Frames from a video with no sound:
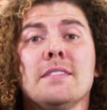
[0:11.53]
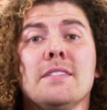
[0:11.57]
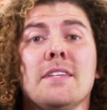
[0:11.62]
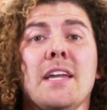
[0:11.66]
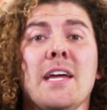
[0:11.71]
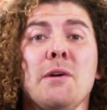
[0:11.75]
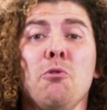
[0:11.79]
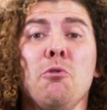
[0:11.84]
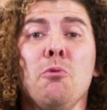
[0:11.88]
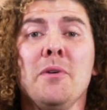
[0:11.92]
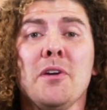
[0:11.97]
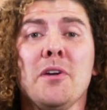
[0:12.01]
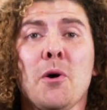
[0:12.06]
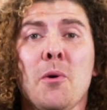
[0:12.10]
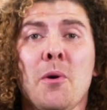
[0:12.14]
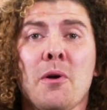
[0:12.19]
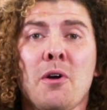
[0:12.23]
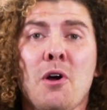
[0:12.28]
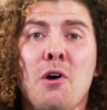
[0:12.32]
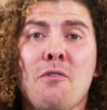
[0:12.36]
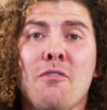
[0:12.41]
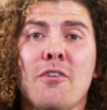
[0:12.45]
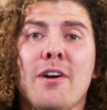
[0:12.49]
Today we'll be
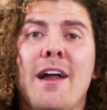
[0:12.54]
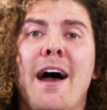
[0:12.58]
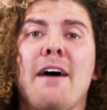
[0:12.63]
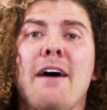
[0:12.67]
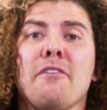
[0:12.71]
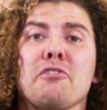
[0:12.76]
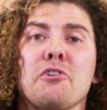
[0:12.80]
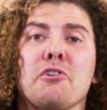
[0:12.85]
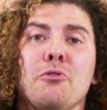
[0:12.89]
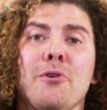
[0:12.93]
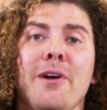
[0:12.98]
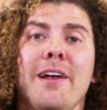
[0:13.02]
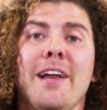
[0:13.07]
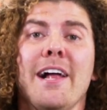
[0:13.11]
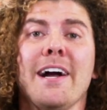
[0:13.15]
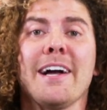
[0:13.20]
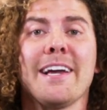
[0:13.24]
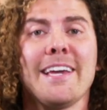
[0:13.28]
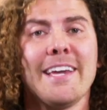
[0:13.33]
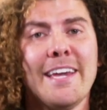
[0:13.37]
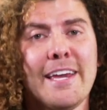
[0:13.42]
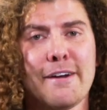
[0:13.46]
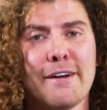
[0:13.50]
going over how to create
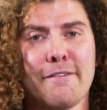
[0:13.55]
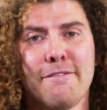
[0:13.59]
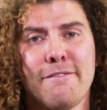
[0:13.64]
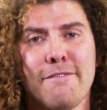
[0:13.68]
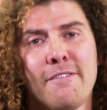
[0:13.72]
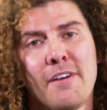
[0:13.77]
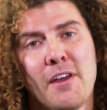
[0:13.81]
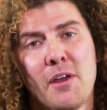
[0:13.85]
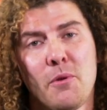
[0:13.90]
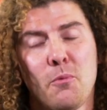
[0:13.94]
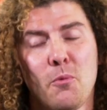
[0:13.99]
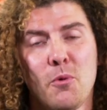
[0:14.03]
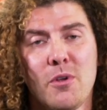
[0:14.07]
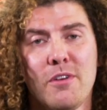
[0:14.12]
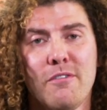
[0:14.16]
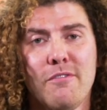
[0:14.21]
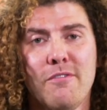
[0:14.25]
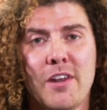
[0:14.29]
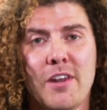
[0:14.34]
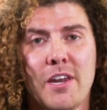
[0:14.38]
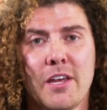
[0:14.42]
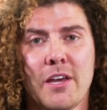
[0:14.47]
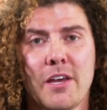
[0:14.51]
a GIF in
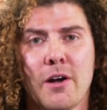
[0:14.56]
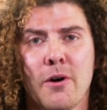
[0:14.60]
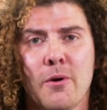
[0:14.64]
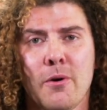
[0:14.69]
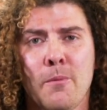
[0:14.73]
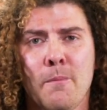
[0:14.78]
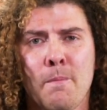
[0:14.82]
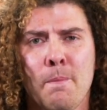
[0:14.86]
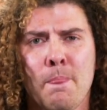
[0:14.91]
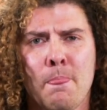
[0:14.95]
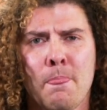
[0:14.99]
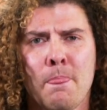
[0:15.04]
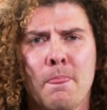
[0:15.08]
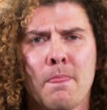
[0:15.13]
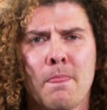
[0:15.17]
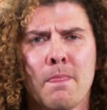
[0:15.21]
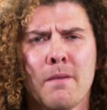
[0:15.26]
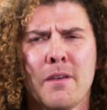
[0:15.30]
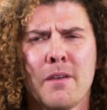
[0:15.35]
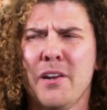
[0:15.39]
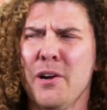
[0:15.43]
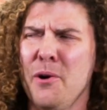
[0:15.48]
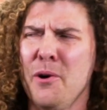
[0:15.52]
WeVideo.
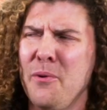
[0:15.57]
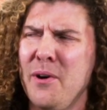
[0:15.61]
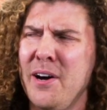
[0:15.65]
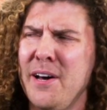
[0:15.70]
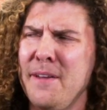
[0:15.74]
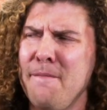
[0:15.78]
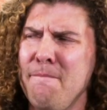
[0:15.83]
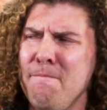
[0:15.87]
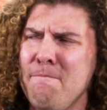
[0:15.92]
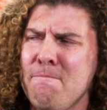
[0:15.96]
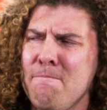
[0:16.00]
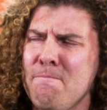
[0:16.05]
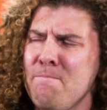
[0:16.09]
You know what?